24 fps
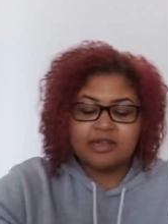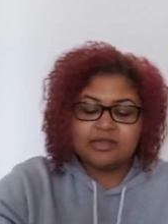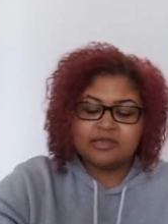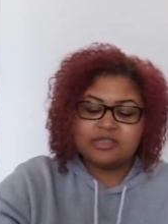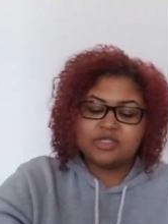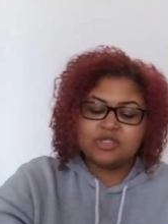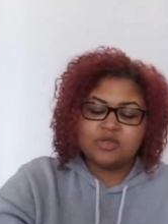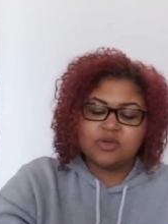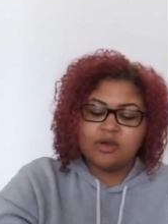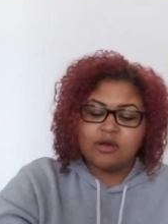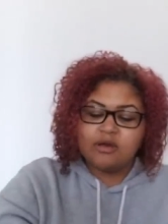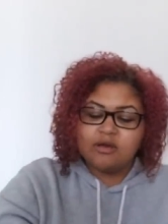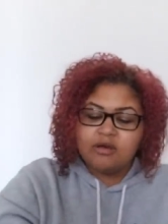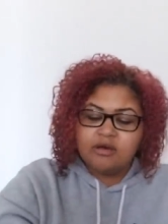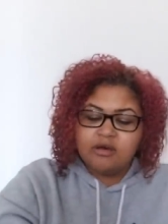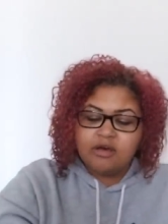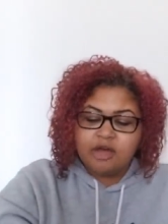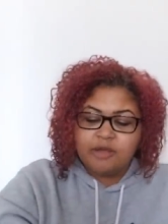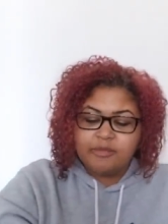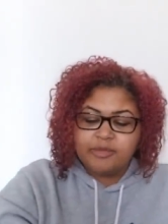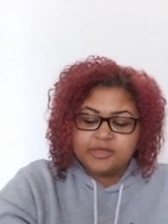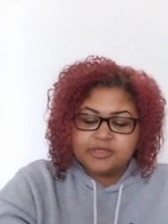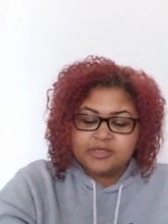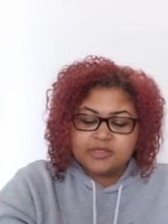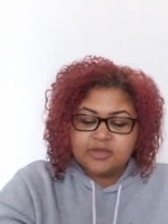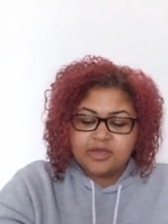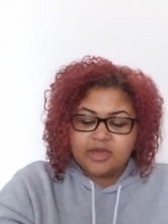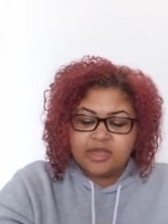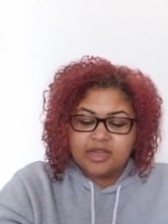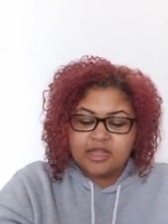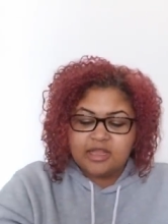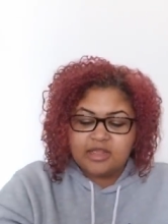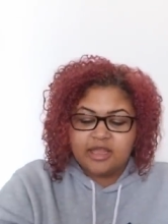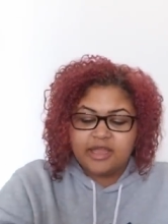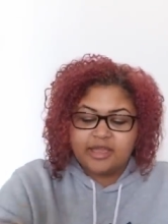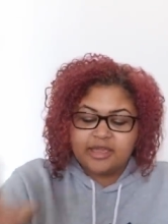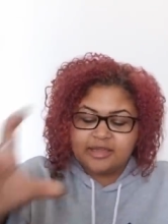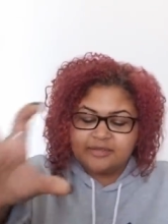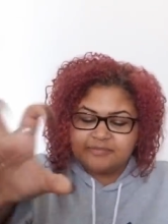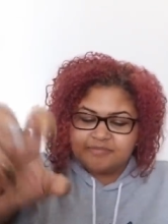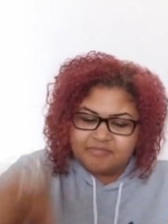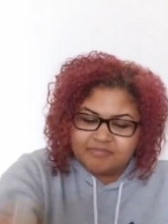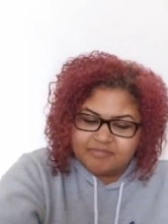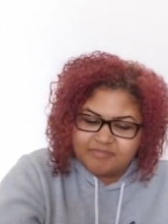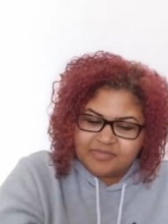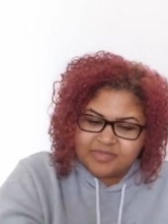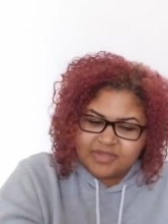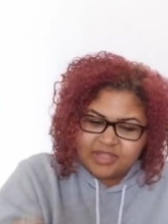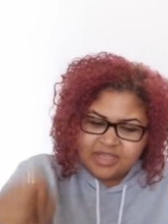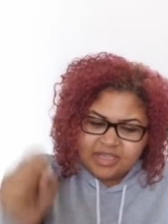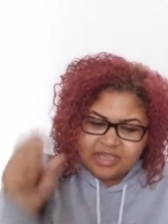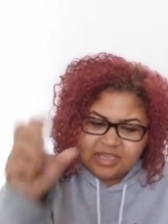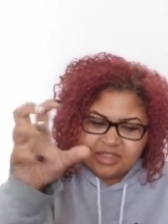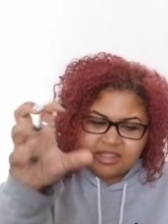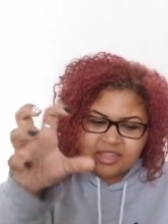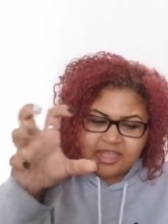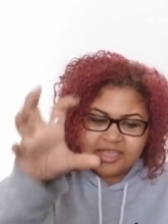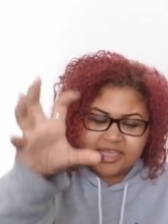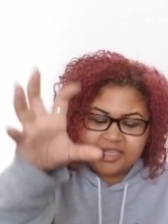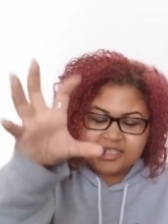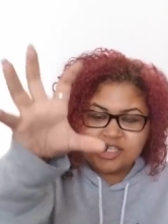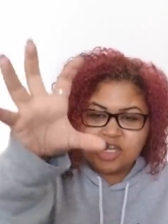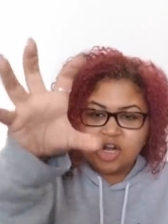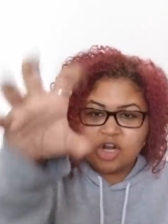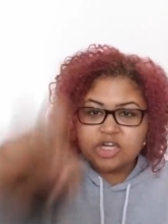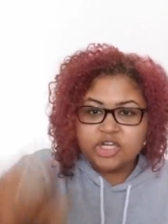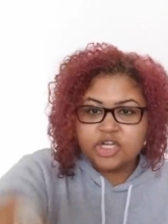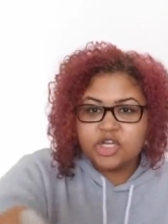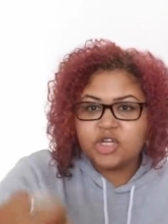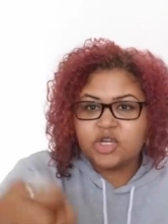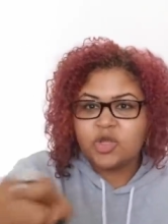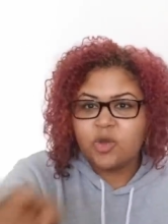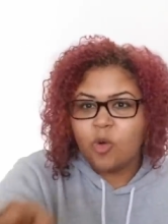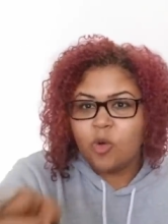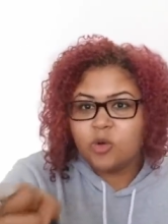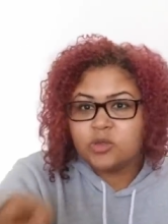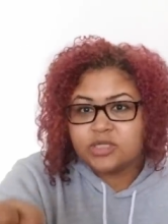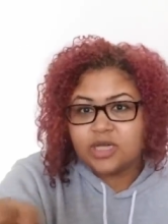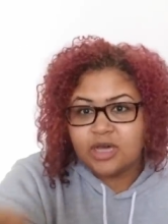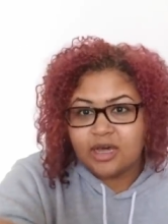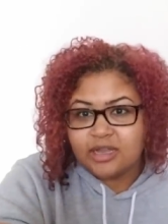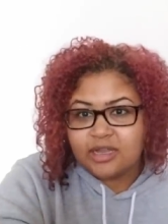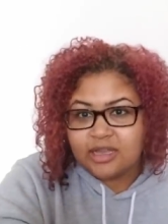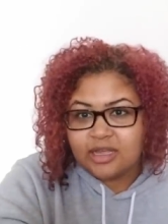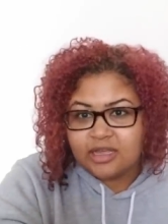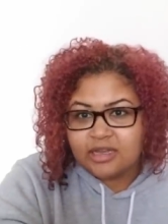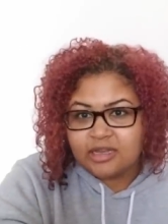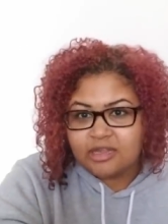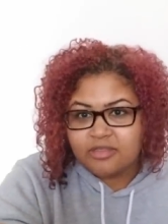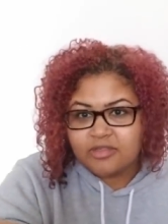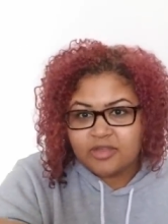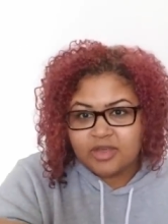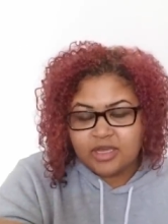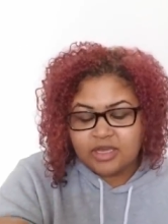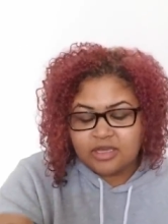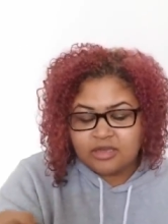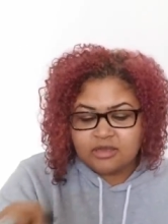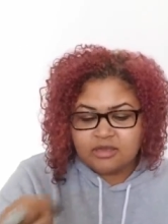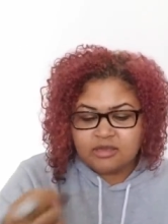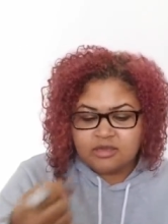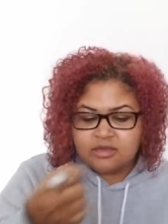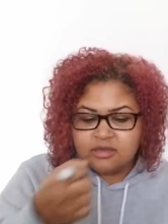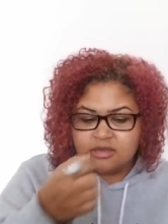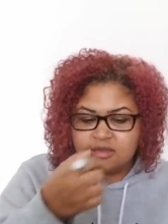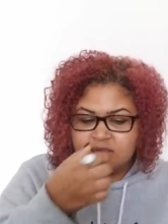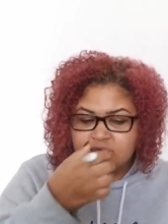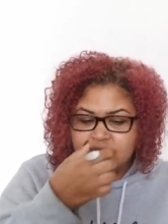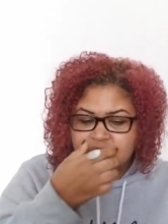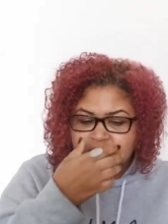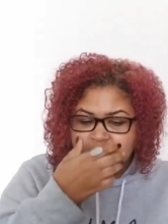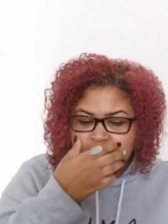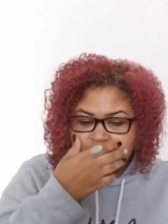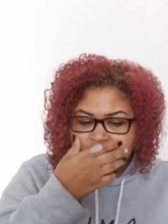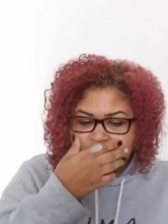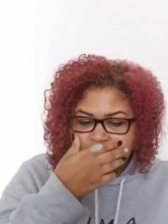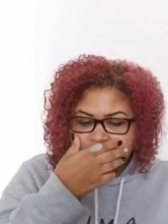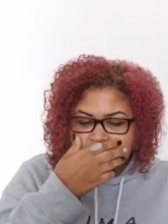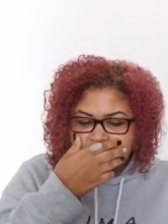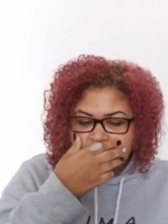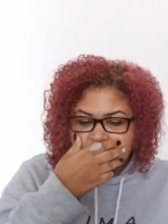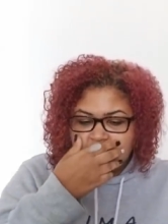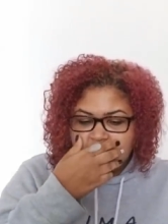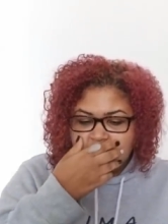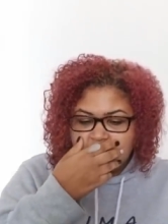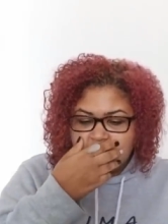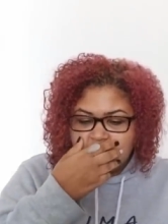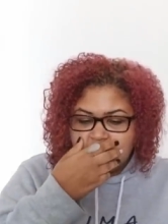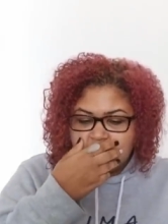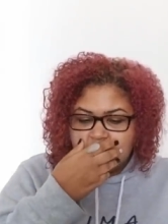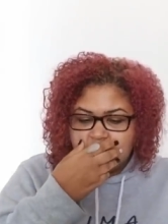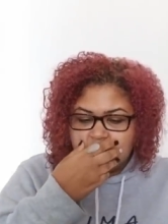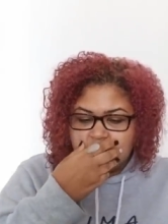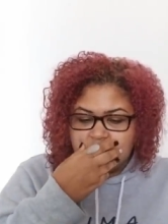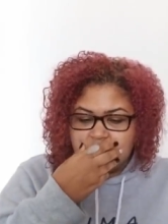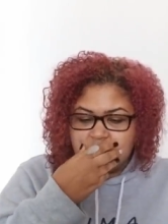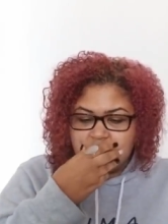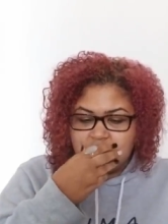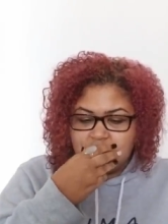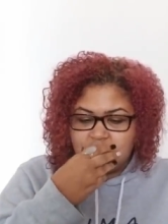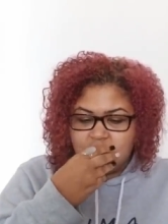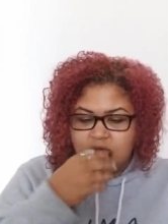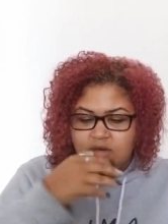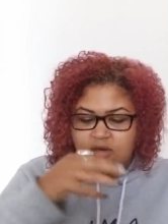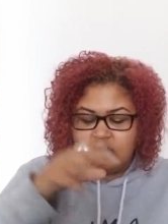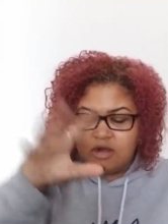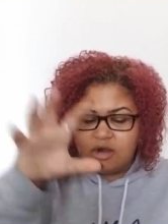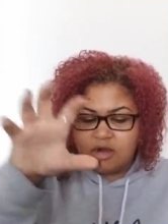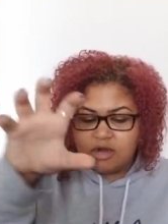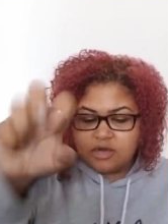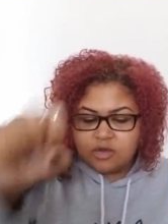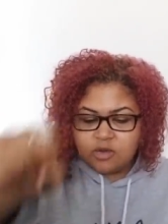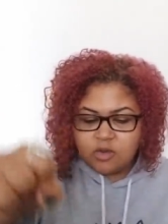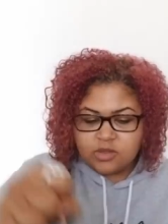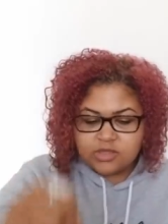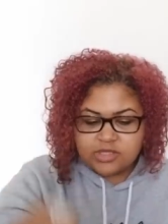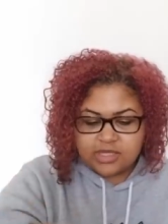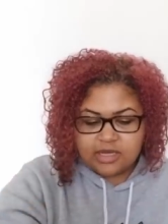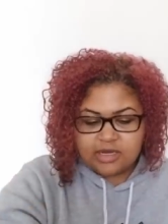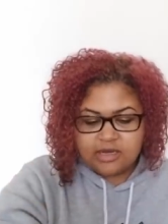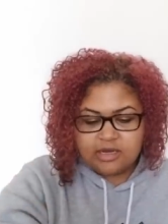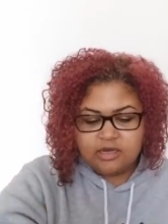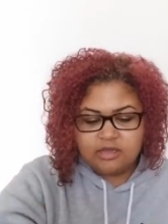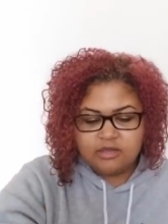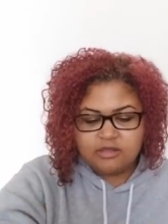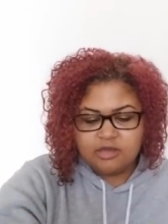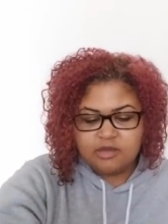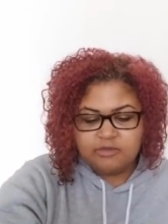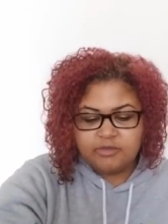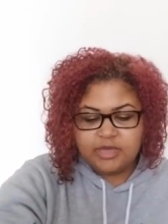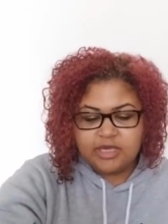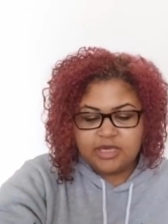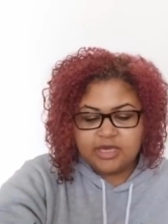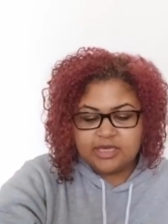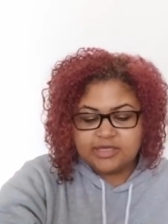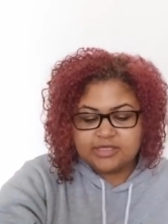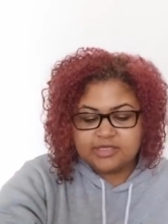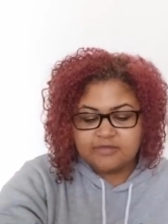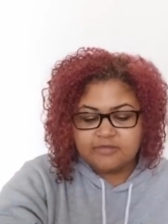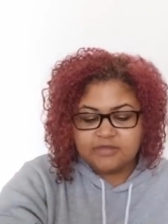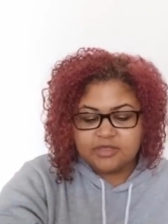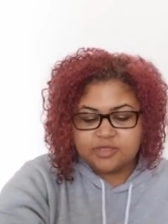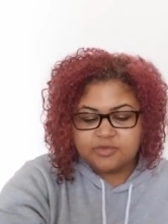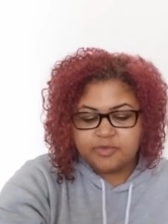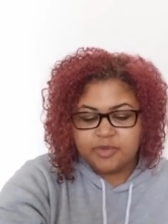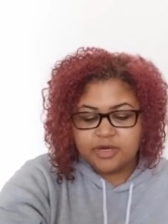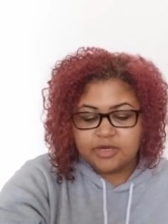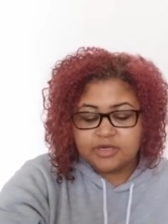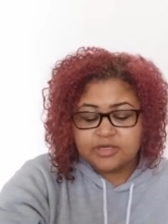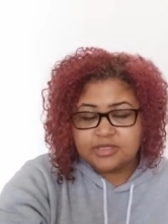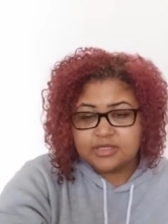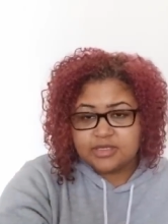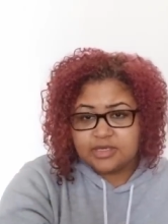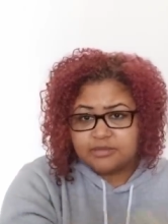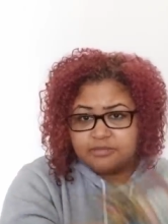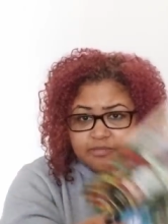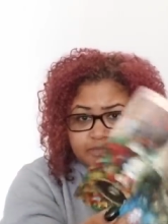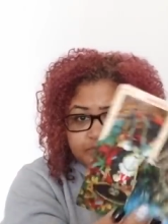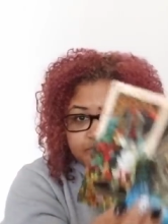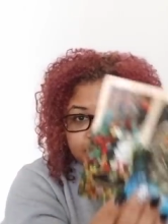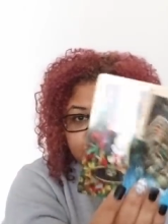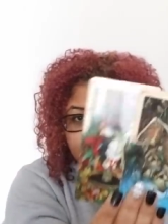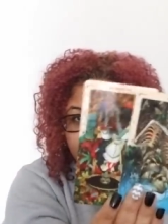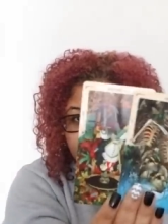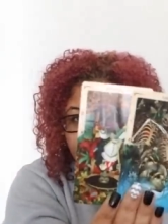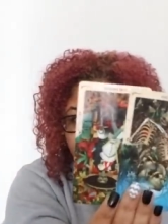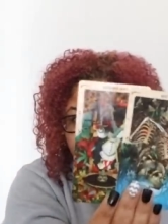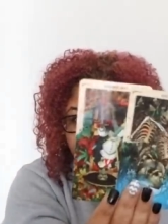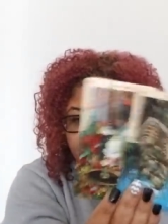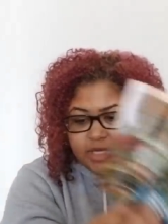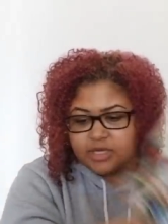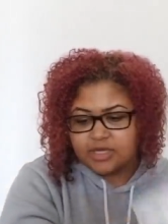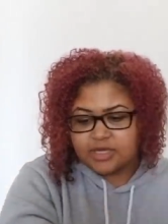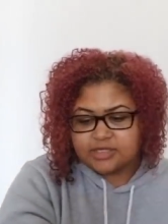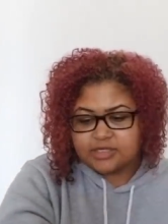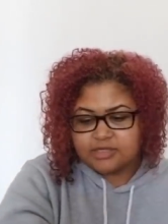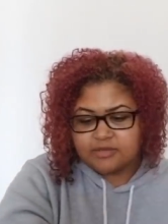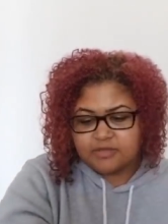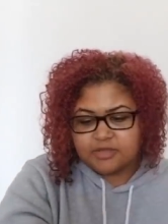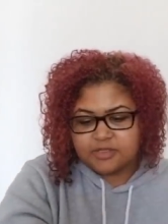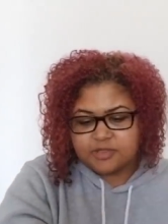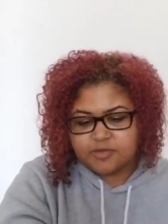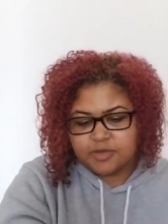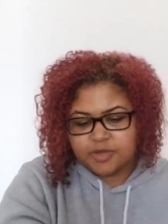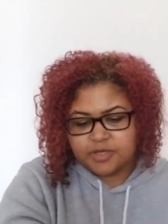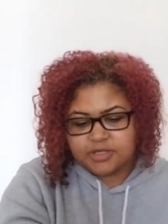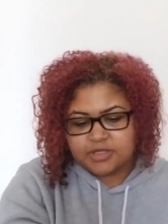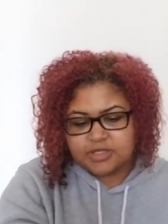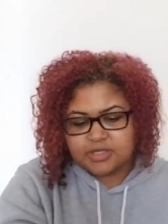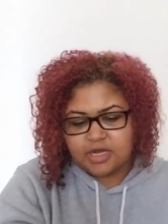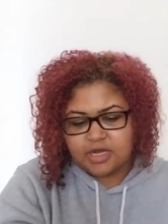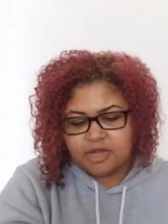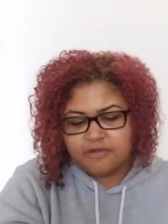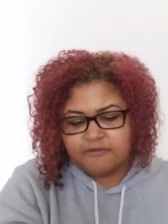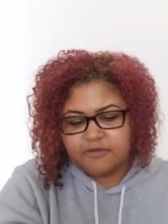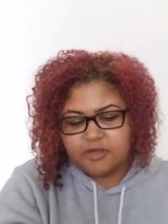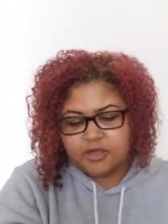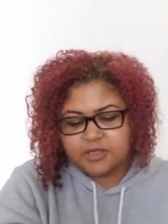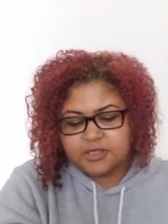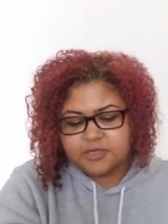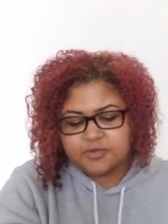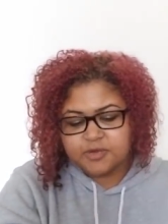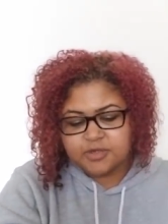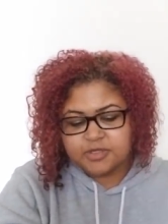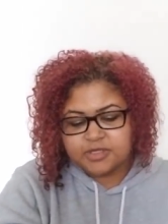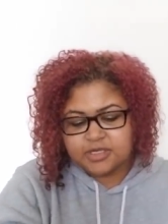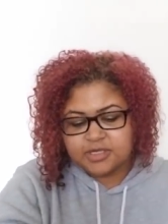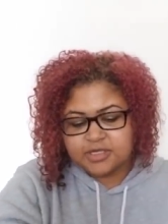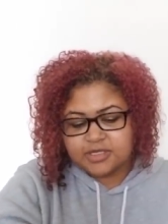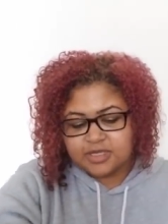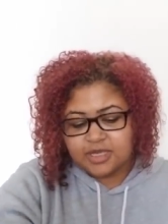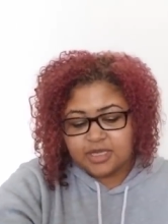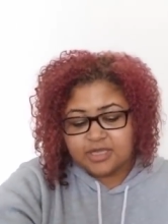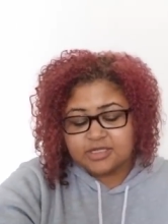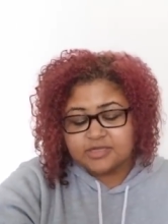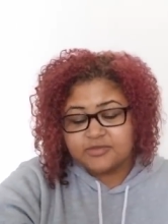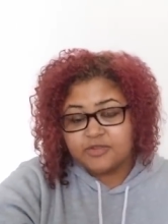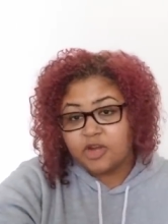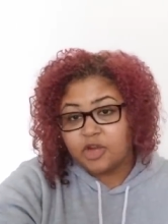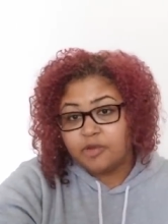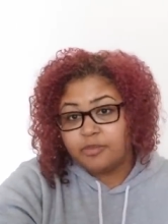of struggle. I'm also getting like, like it's hard to hold on to anything. Oh, hard to hold on to anything because of this person because of this person. I feel like this person is, very